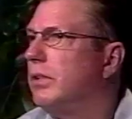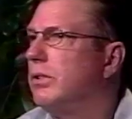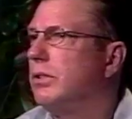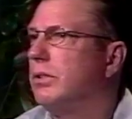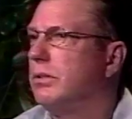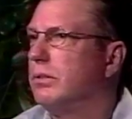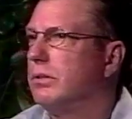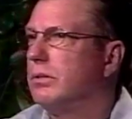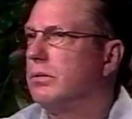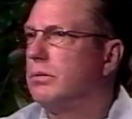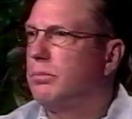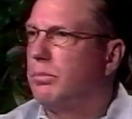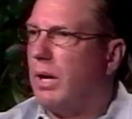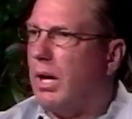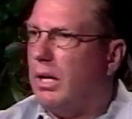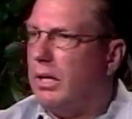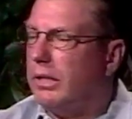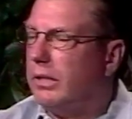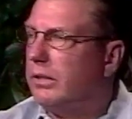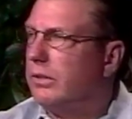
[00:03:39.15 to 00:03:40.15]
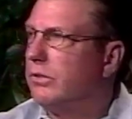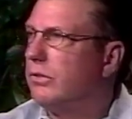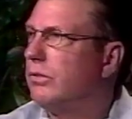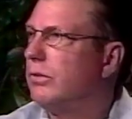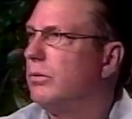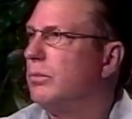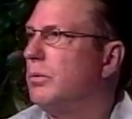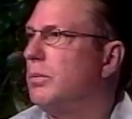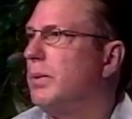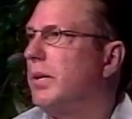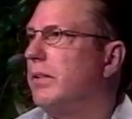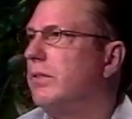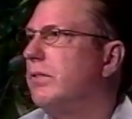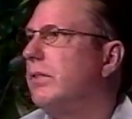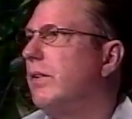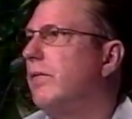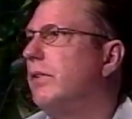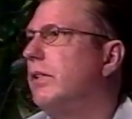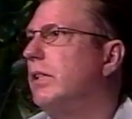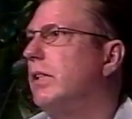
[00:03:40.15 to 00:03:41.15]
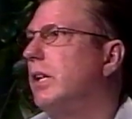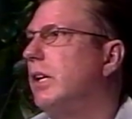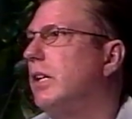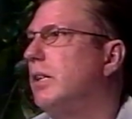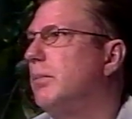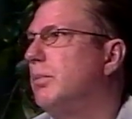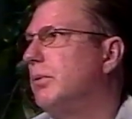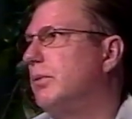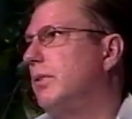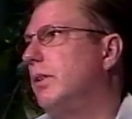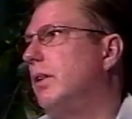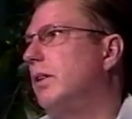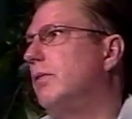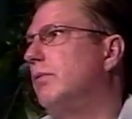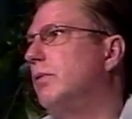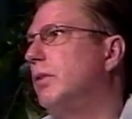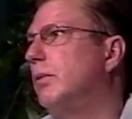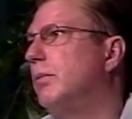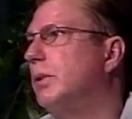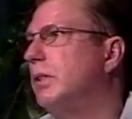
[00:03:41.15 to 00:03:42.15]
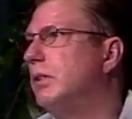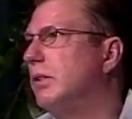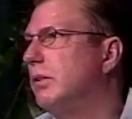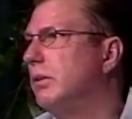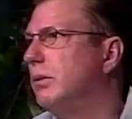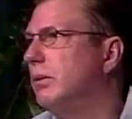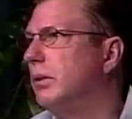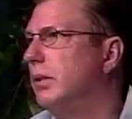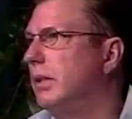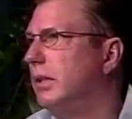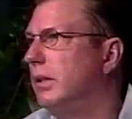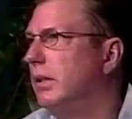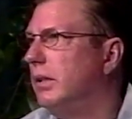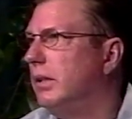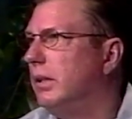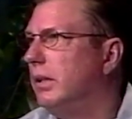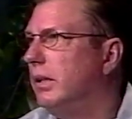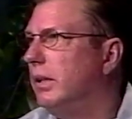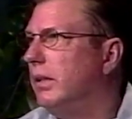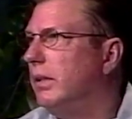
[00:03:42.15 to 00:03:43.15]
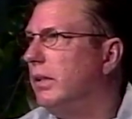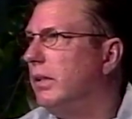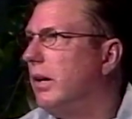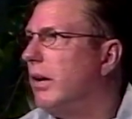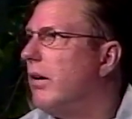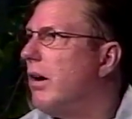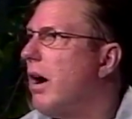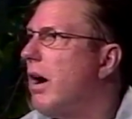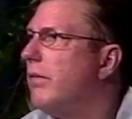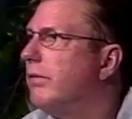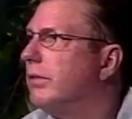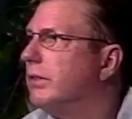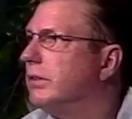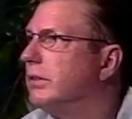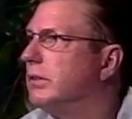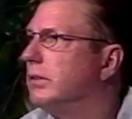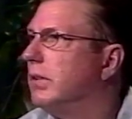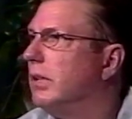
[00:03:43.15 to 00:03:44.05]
issues probably consume about 70 to 80 percent of what we do uh, in our office.